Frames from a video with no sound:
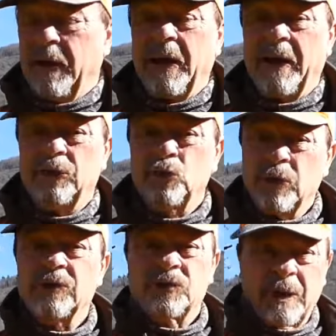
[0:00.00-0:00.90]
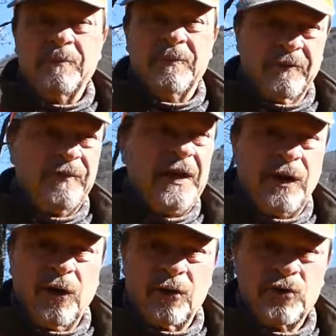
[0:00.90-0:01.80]
I took some very
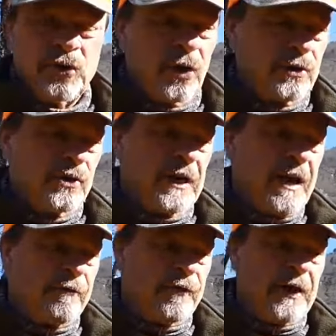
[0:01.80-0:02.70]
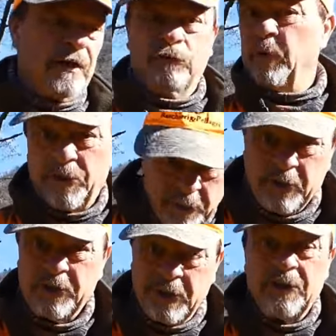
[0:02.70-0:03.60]
long shots in Africa for a
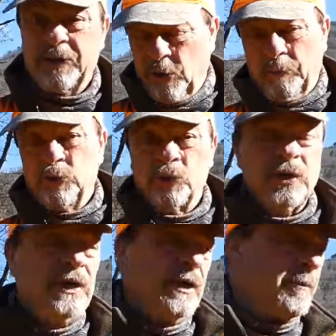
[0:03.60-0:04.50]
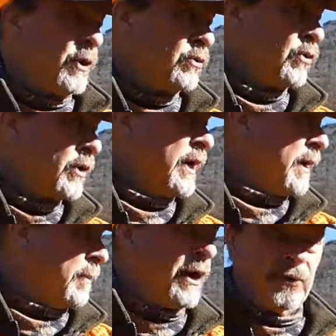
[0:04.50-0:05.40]
30-30, obviously. I'm not talking
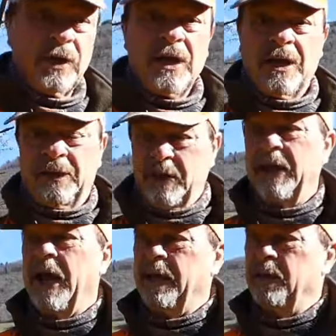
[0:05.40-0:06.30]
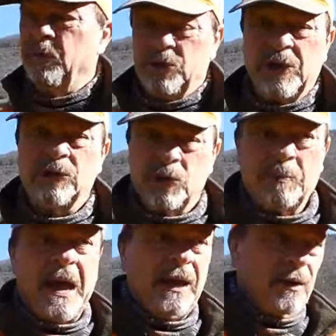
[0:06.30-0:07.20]
about a 300 Winchester
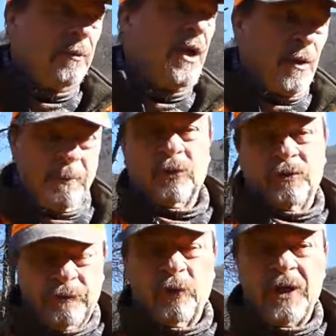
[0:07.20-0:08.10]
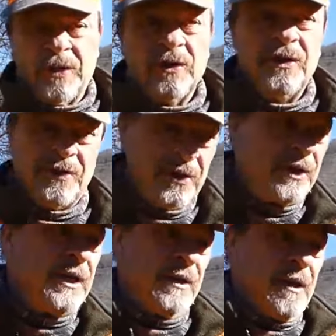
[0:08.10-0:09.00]
Magnum, but for a
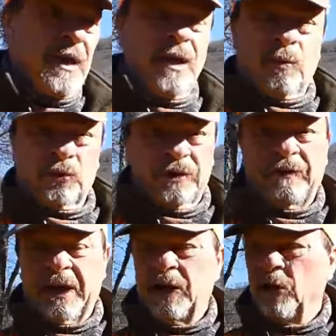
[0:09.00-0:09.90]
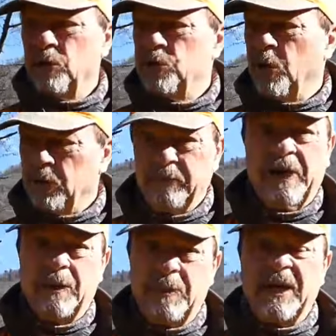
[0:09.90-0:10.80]
30-30 was a very long shot,
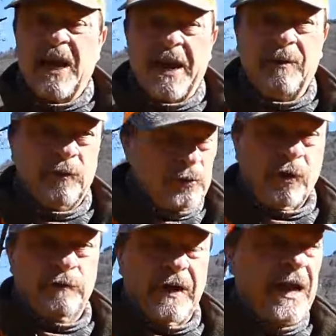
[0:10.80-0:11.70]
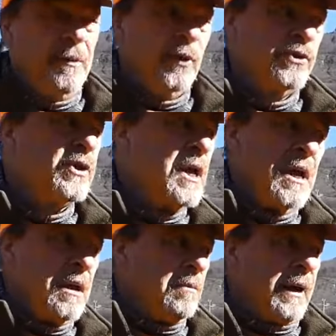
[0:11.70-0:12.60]
very big animal, tough animals,
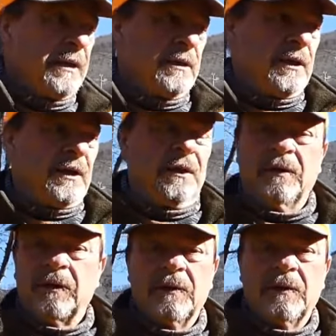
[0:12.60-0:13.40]
but uh,